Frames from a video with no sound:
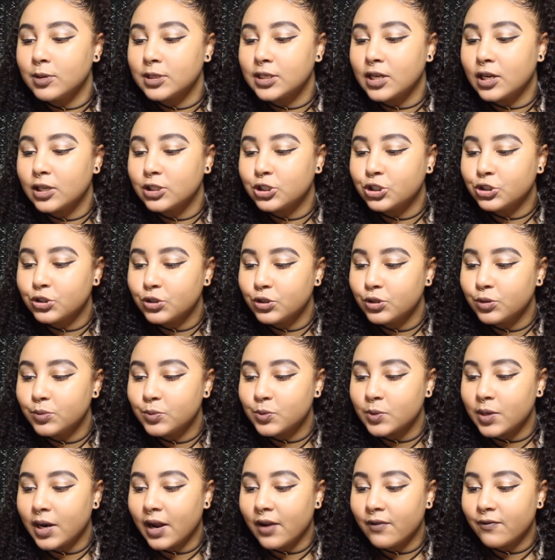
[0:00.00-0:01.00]
i was on
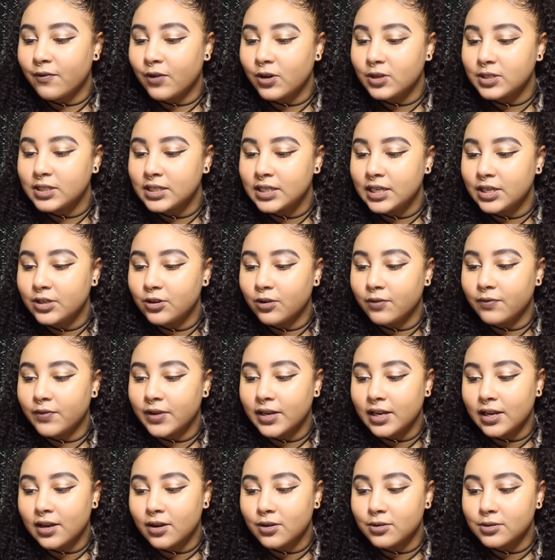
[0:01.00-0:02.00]
shrooms when i first seen your
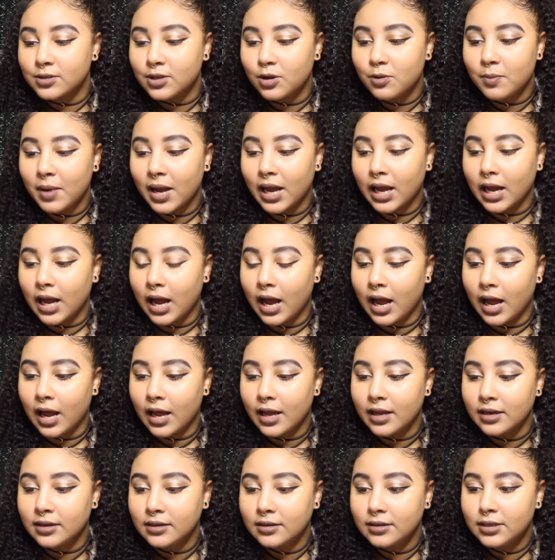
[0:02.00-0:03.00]
videos oh my
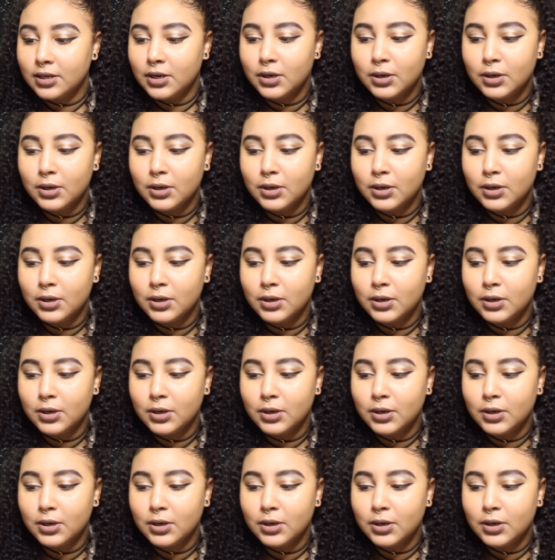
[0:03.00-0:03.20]
god